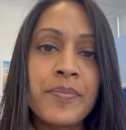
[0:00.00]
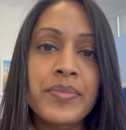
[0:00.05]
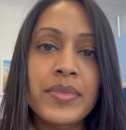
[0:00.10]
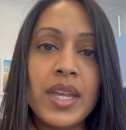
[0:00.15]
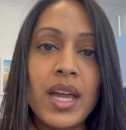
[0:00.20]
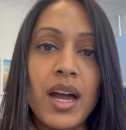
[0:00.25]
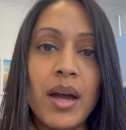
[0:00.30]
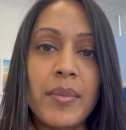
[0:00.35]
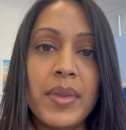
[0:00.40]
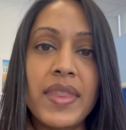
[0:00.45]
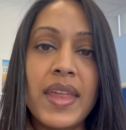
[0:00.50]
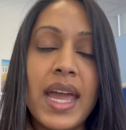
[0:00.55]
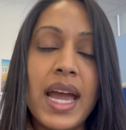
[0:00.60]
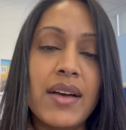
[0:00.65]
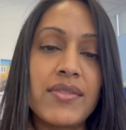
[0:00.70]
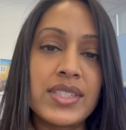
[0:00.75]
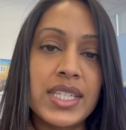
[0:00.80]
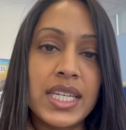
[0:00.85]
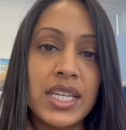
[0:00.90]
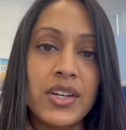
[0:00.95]
and they have
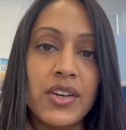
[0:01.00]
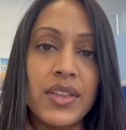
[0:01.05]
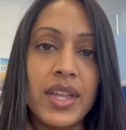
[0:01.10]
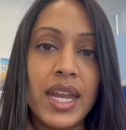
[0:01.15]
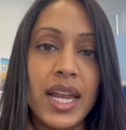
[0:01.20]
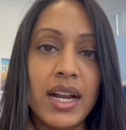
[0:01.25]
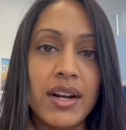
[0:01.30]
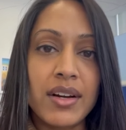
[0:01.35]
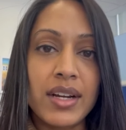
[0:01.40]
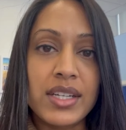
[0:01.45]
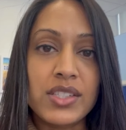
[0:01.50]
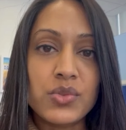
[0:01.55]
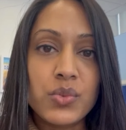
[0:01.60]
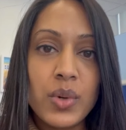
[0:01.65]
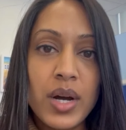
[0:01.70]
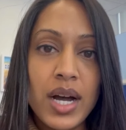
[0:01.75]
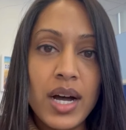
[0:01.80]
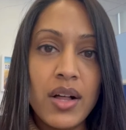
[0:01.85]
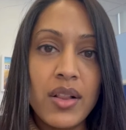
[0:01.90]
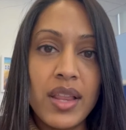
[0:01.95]
to heal that area as
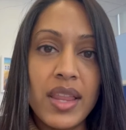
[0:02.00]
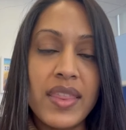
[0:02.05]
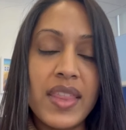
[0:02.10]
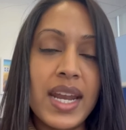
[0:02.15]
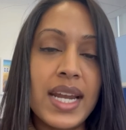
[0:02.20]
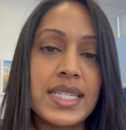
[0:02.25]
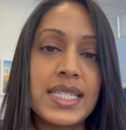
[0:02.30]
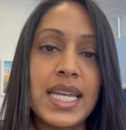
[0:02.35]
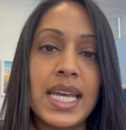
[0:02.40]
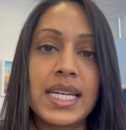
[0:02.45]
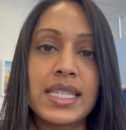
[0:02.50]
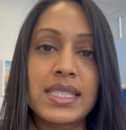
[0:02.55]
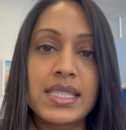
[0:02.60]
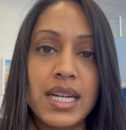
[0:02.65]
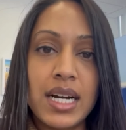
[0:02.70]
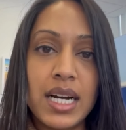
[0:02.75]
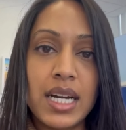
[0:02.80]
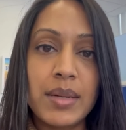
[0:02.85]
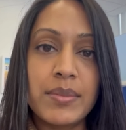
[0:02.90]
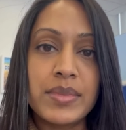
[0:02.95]
well, and then it takes
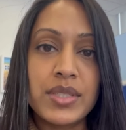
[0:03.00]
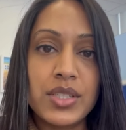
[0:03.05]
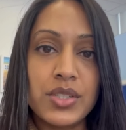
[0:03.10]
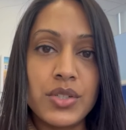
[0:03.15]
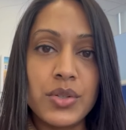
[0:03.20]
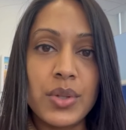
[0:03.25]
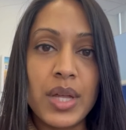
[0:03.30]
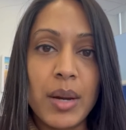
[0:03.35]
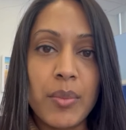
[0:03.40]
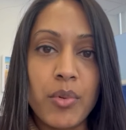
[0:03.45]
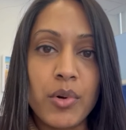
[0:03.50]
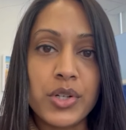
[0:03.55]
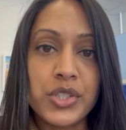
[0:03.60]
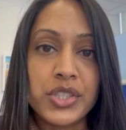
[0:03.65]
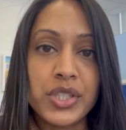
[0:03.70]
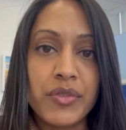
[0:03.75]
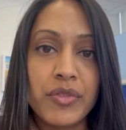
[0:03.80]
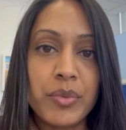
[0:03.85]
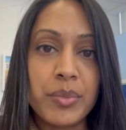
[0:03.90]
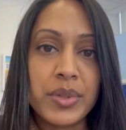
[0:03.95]
time to do that portion
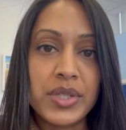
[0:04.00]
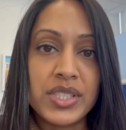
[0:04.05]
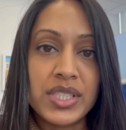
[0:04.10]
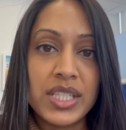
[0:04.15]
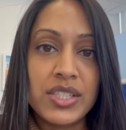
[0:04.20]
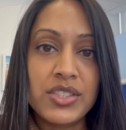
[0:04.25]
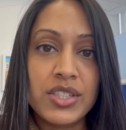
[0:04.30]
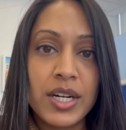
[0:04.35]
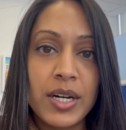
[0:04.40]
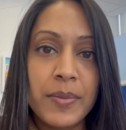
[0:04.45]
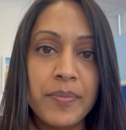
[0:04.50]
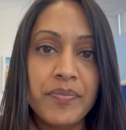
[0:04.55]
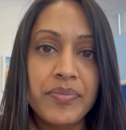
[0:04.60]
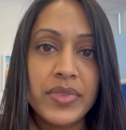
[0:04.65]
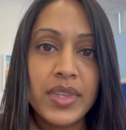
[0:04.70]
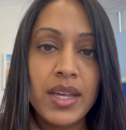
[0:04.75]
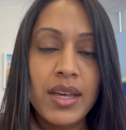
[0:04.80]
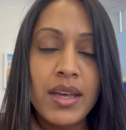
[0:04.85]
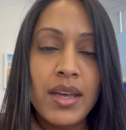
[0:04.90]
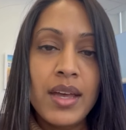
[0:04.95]
of the procedure.
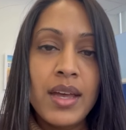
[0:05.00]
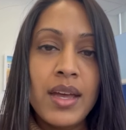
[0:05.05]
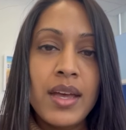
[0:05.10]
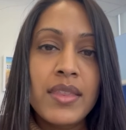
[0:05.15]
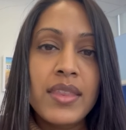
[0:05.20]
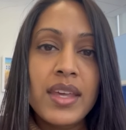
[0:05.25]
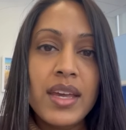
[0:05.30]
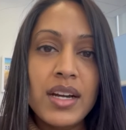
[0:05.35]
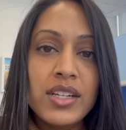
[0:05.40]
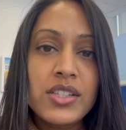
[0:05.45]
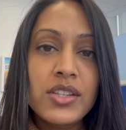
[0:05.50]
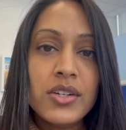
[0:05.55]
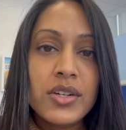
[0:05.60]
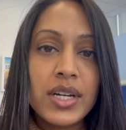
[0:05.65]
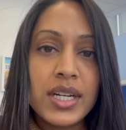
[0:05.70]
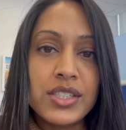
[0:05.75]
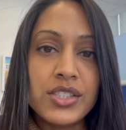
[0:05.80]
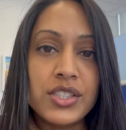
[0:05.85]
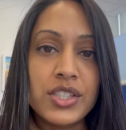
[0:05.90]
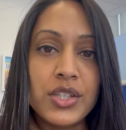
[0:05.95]
The other
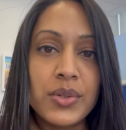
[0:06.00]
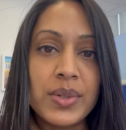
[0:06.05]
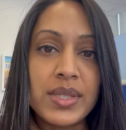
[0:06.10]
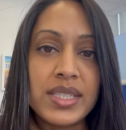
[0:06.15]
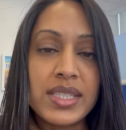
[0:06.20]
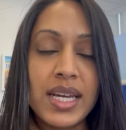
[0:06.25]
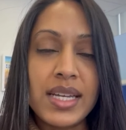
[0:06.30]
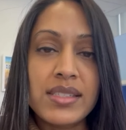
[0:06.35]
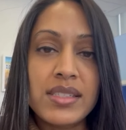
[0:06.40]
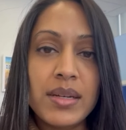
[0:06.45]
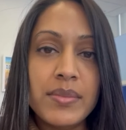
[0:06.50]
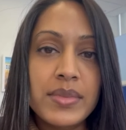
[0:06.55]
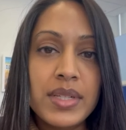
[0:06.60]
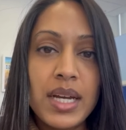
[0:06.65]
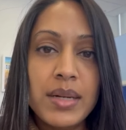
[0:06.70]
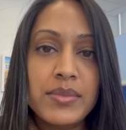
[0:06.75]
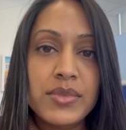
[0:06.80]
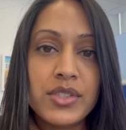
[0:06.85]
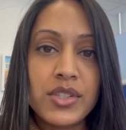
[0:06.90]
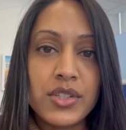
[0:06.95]
issue is that
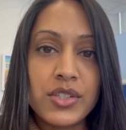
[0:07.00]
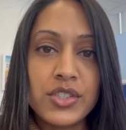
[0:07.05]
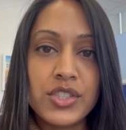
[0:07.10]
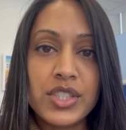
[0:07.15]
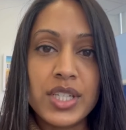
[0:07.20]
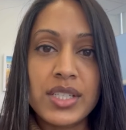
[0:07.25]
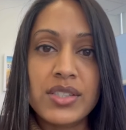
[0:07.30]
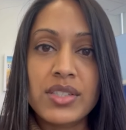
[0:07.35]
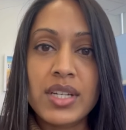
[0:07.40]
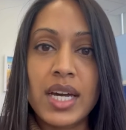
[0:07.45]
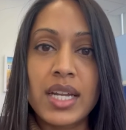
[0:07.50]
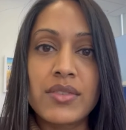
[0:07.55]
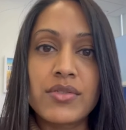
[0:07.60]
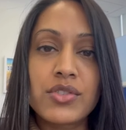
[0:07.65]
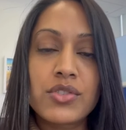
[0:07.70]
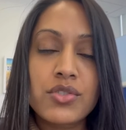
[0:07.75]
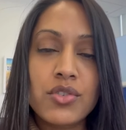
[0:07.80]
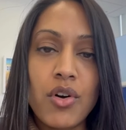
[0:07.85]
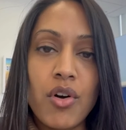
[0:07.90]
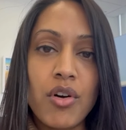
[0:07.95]
sometimes there's just kind of
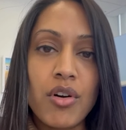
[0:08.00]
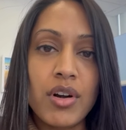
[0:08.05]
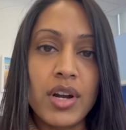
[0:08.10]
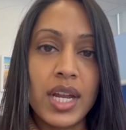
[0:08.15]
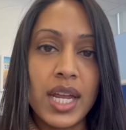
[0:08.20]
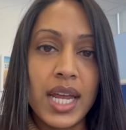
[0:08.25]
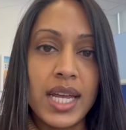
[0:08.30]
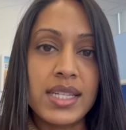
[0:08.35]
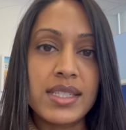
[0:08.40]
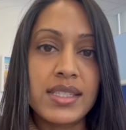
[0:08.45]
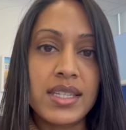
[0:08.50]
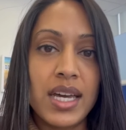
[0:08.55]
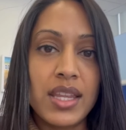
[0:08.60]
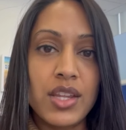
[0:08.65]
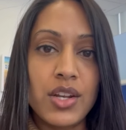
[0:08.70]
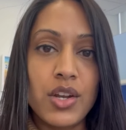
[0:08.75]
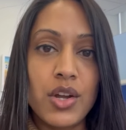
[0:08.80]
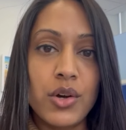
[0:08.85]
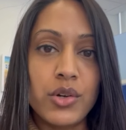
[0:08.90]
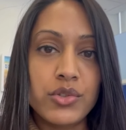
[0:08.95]
scarring inside the
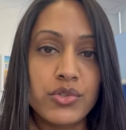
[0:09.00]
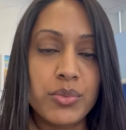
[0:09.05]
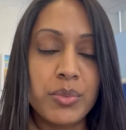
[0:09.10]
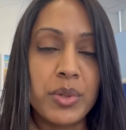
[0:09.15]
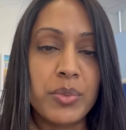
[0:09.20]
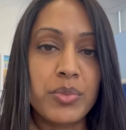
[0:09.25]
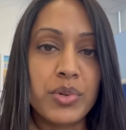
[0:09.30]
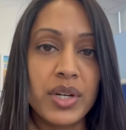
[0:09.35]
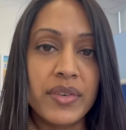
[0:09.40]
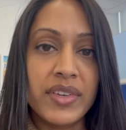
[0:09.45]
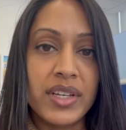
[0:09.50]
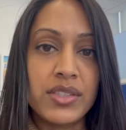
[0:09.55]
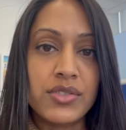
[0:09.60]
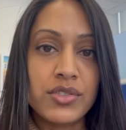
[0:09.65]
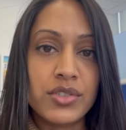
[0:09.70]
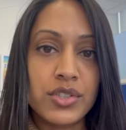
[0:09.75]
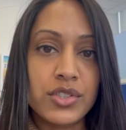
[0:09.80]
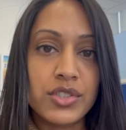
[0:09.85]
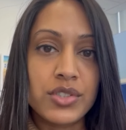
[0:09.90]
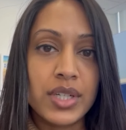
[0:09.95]
nose from the previous
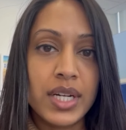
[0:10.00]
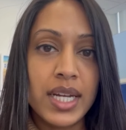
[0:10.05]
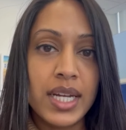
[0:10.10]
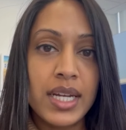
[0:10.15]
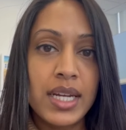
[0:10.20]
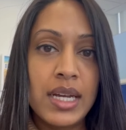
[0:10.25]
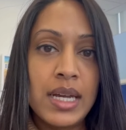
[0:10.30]
surgery.